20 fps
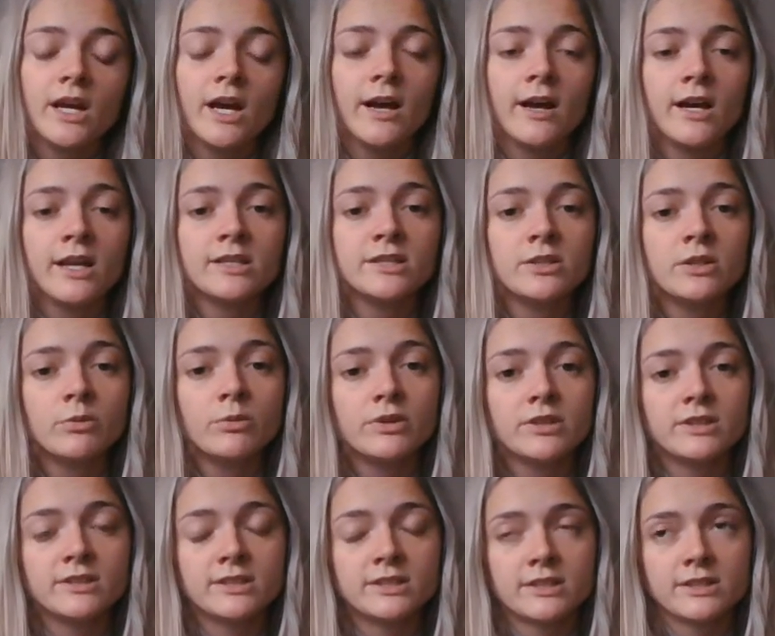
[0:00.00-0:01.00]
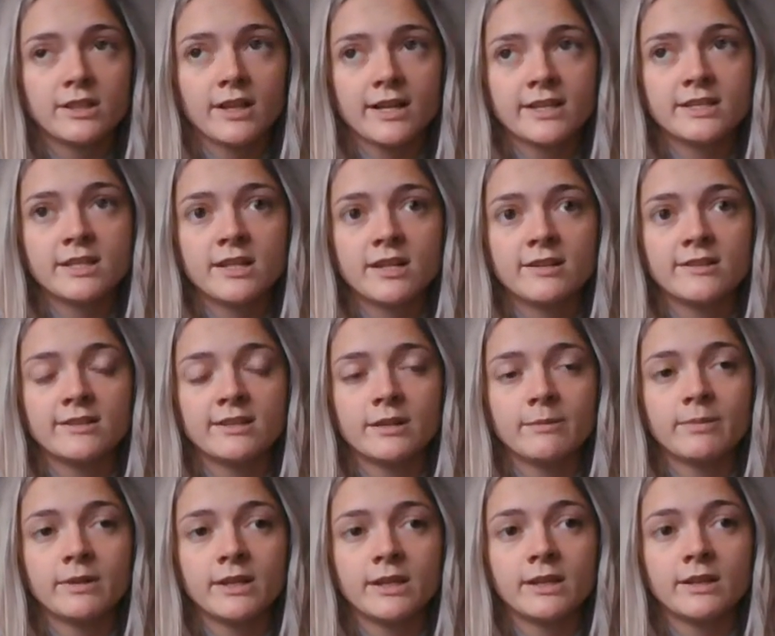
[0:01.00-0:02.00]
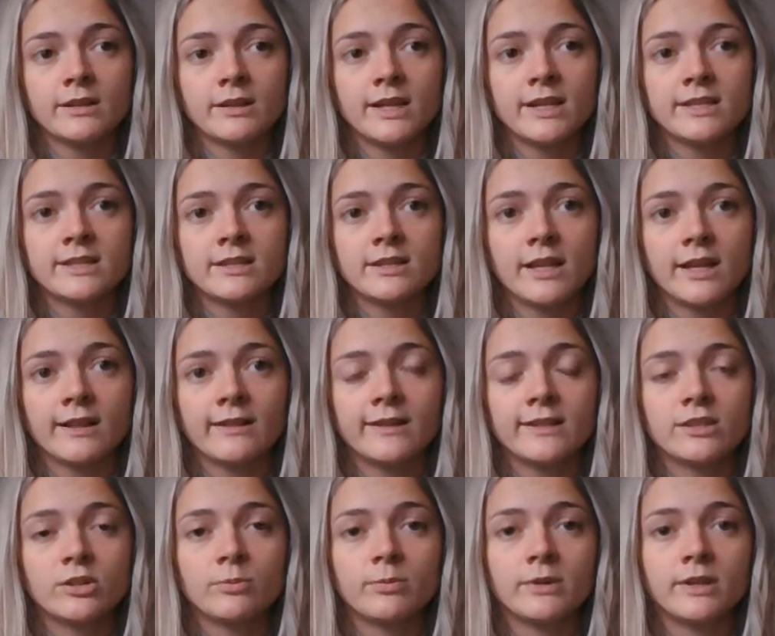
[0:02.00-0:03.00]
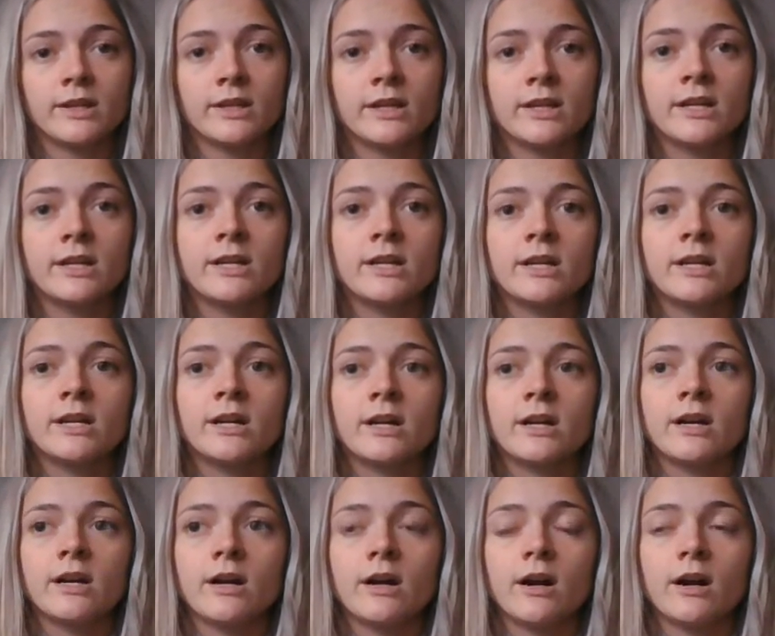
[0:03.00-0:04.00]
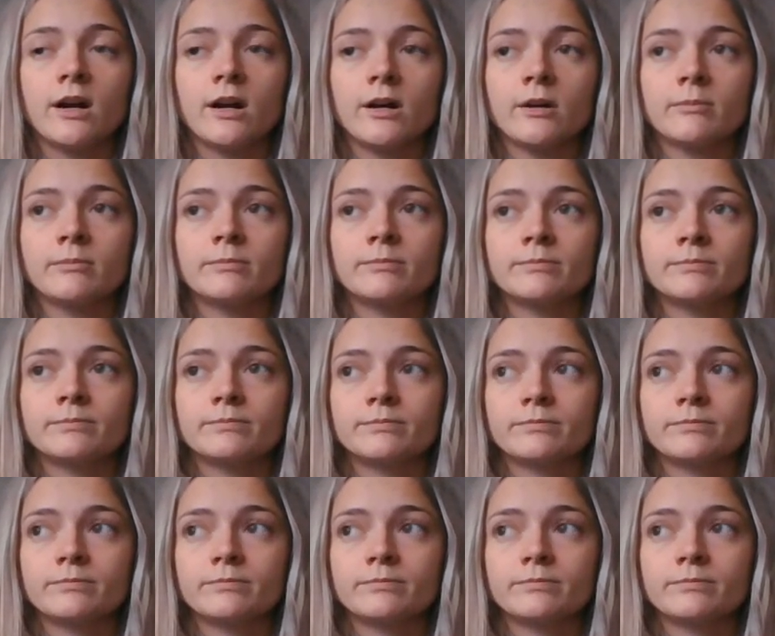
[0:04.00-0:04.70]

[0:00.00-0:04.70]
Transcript: A student with dyslexia is going to be less likely to be or